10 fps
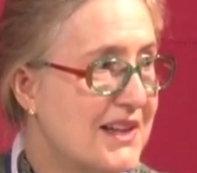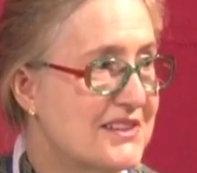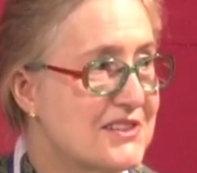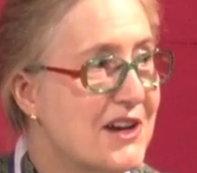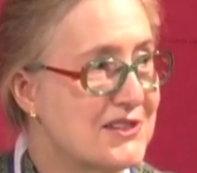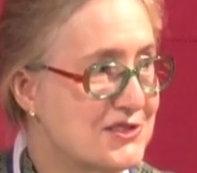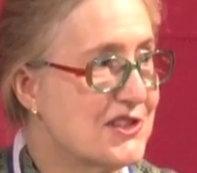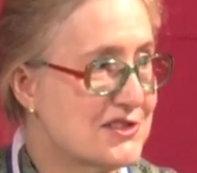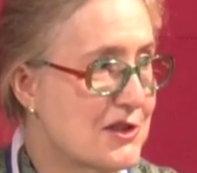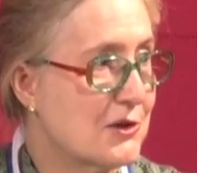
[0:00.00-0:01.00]
It's not
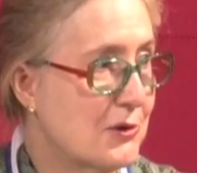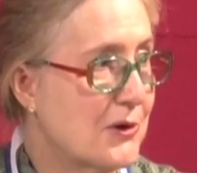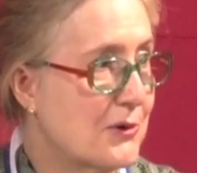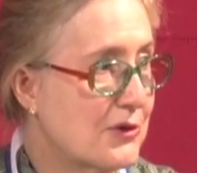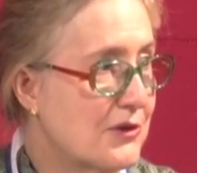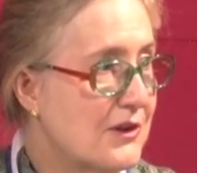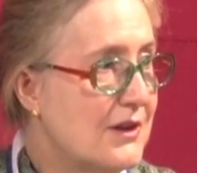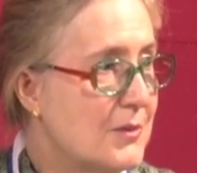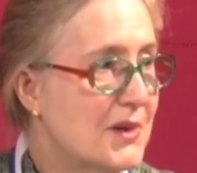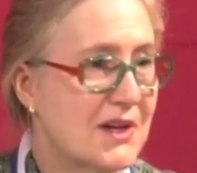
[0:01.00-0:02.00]
just the growth,
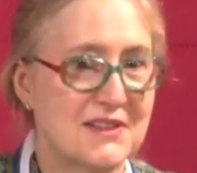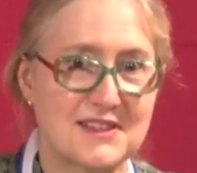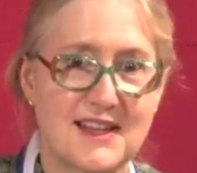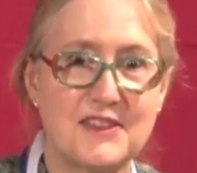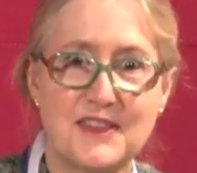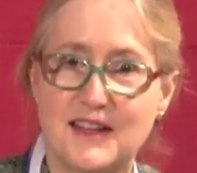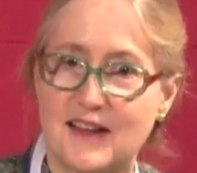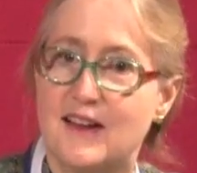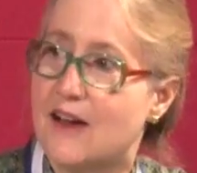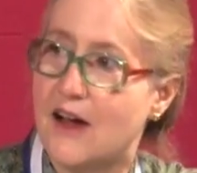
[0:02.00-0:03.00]
because as I think
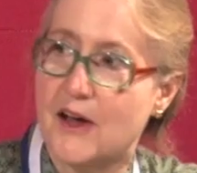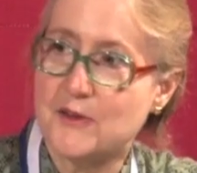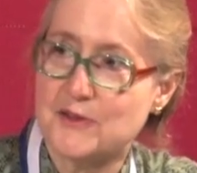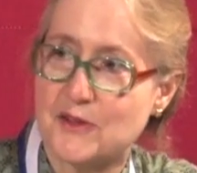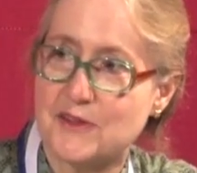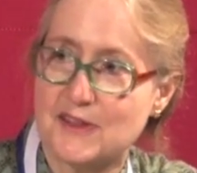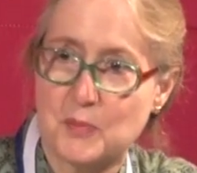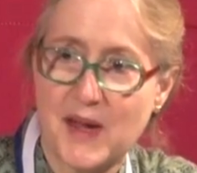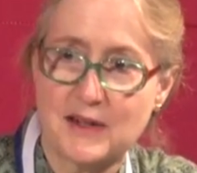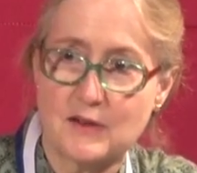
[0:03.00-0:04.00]
others on this
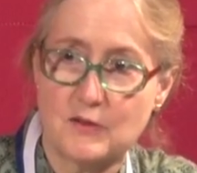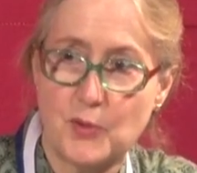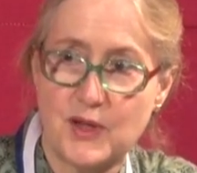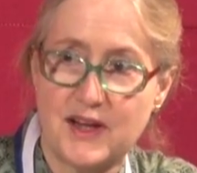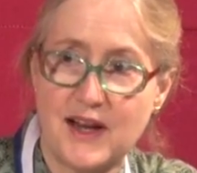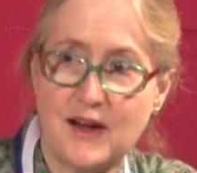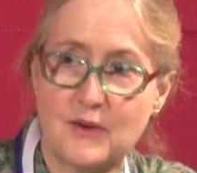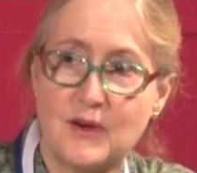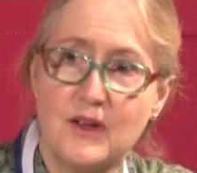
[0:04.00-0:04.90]
panel have pointed out,